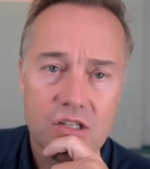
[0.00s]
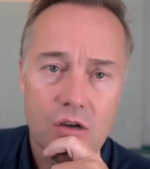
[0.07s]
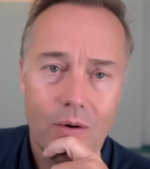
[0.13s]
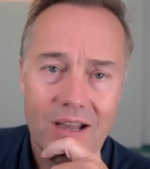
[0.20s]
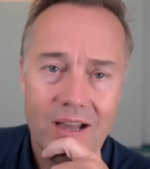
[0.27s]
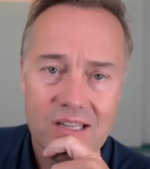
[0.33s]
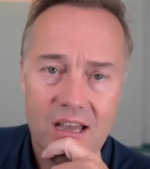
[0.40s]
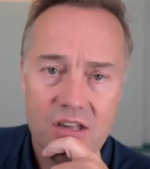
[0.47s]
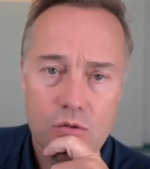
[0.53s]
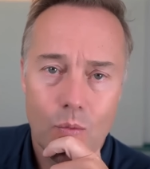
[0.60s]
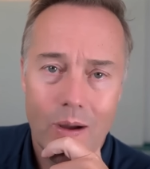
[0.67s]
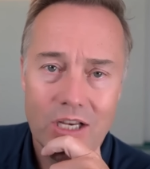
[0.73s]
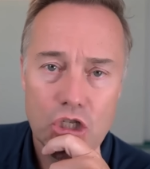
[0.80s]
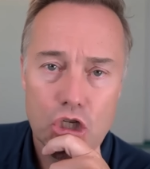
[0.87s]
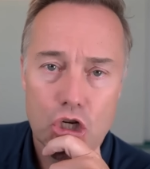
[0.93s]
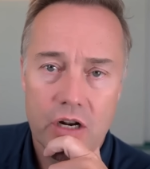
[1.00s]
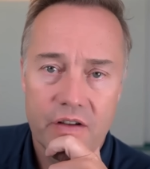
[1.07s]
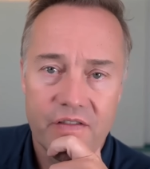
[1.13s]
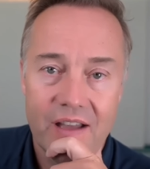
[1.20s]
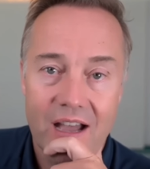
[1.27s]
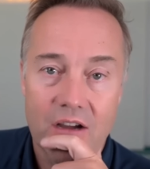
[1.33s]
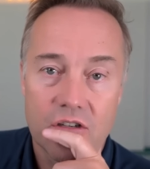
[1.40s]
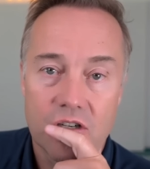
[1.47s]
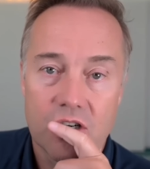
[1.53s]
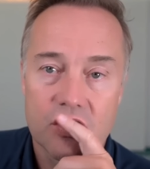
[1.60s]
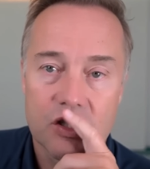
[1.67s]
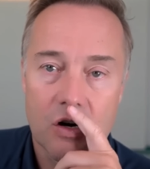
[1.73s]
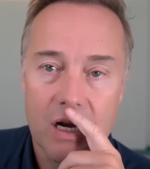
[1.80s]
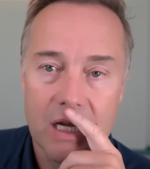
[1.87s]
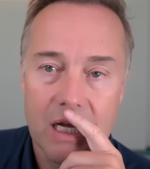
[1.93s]
SOS asks, when should a founder?
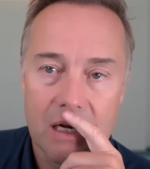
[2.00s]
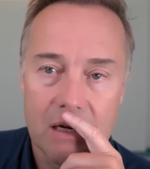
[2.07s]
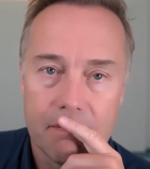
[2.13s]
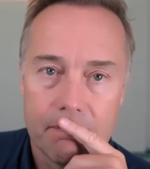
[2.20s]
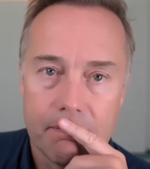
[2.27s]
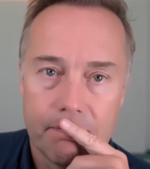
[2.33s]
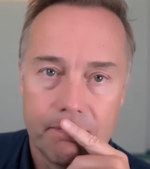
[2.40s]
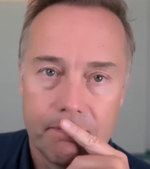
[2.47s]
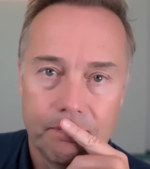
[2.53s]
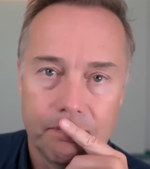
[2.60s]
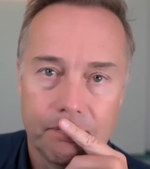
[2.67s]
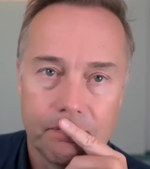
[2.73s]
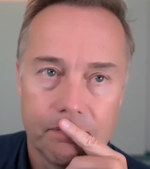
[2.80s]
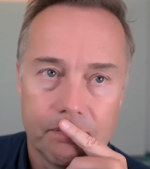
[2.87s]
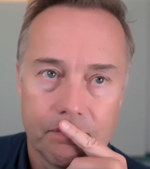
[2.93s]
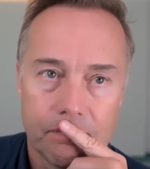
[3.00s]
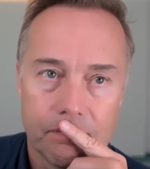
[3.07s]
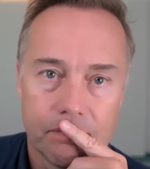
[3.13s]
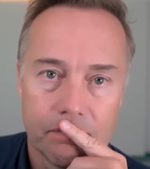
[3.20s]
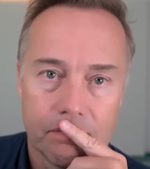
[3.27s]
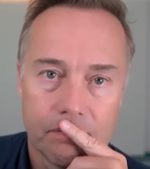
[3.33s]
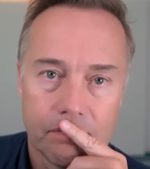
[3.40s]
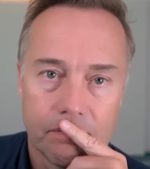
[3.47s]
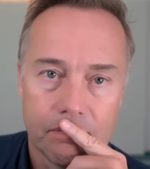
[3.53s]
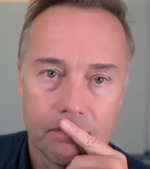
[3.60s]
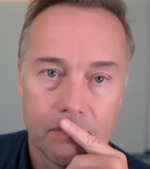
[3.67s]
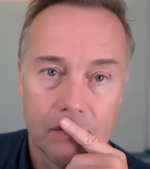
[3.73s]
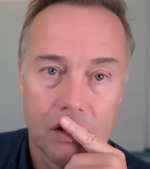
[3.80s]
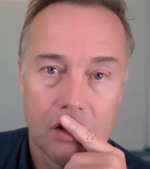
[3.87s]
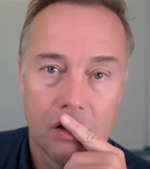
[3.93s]
Wait, sorry, we got a super chat question for
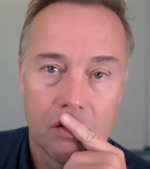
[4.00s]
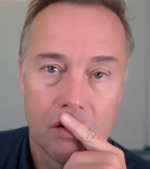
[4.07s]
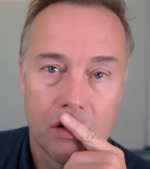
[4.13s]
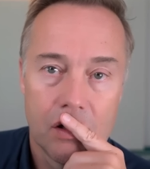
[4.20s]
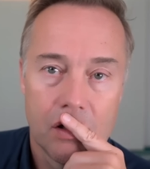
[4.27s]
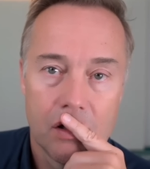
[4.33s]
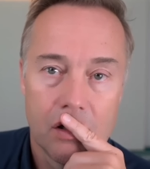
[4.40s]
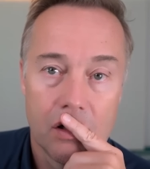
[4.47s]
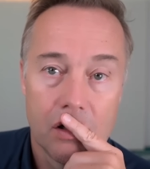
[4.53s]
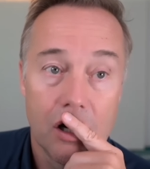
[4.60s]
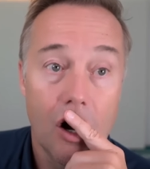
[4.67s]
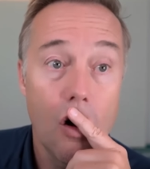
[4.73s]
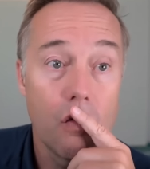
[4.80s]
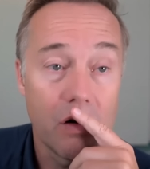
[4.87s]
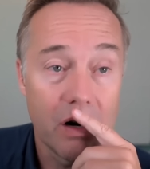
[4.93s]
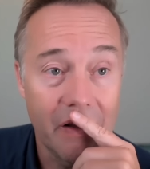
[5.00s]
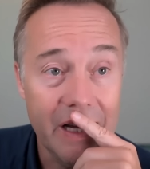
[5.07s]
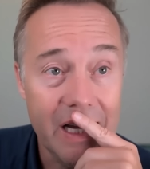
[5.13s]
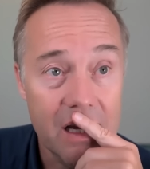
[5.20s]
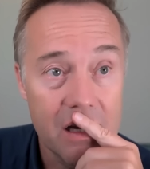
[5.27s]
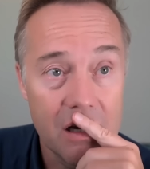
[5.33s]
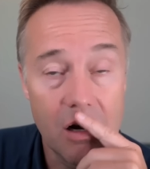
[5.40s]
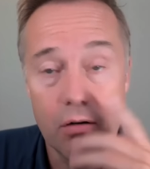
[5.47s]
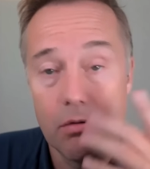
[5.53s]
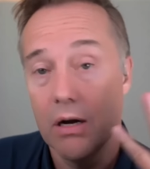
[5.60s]
five dollars. I think you should answer. That. Oh, really?